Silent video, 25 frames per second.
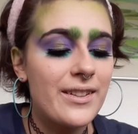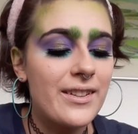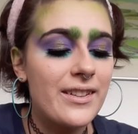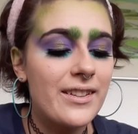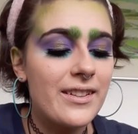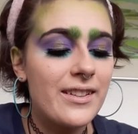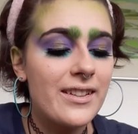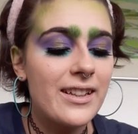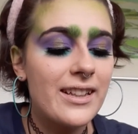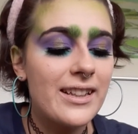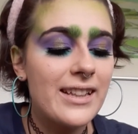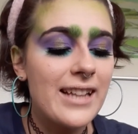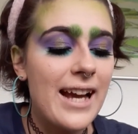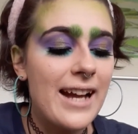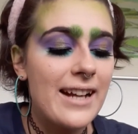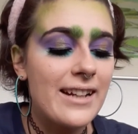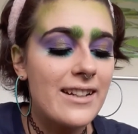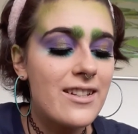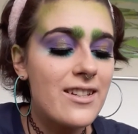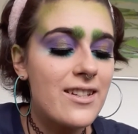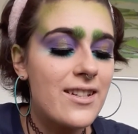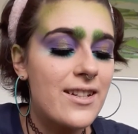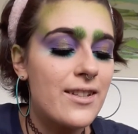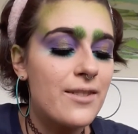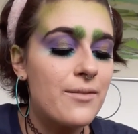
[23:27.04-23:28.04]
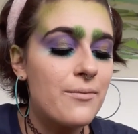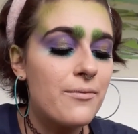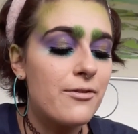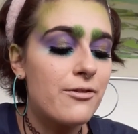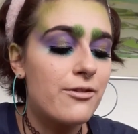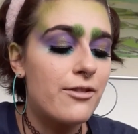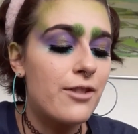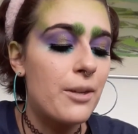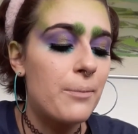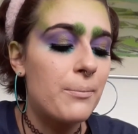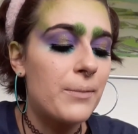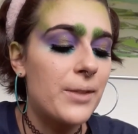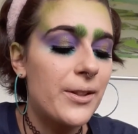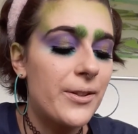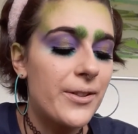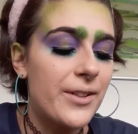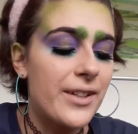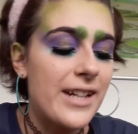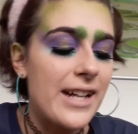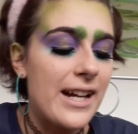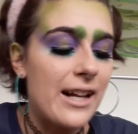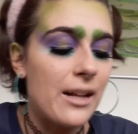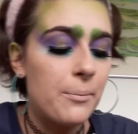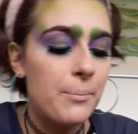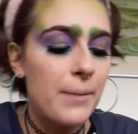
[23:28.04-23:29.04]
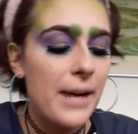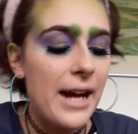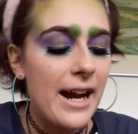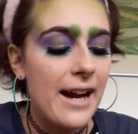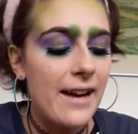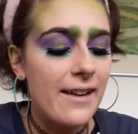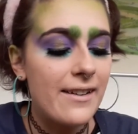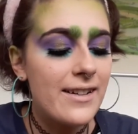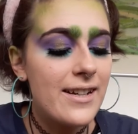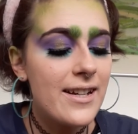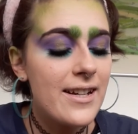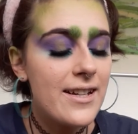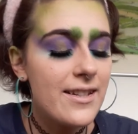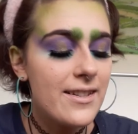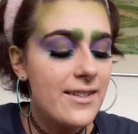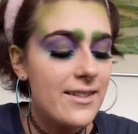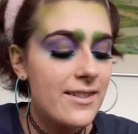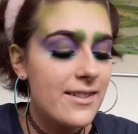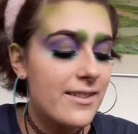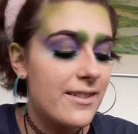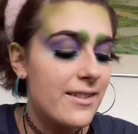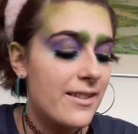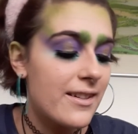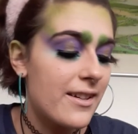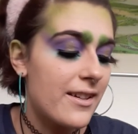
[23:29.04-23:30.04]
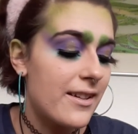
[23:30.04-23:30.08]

collection from L'Oreal Paris.